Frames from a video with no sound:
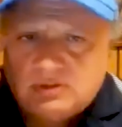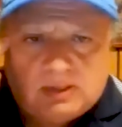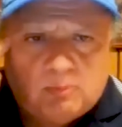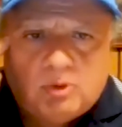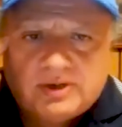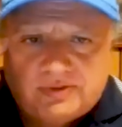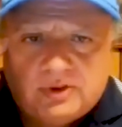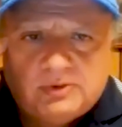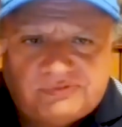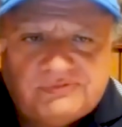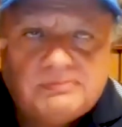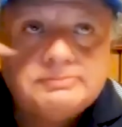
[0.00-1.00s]
so, you
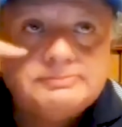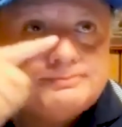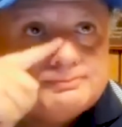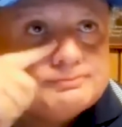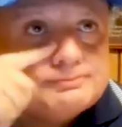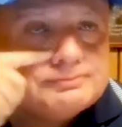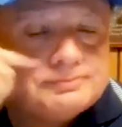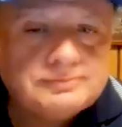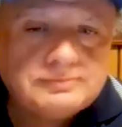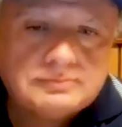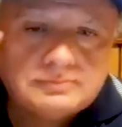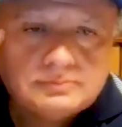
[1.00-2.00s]
know, they were raised that in
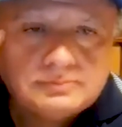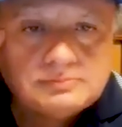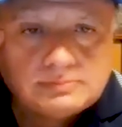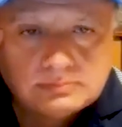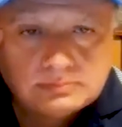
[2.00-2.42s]
my house that they could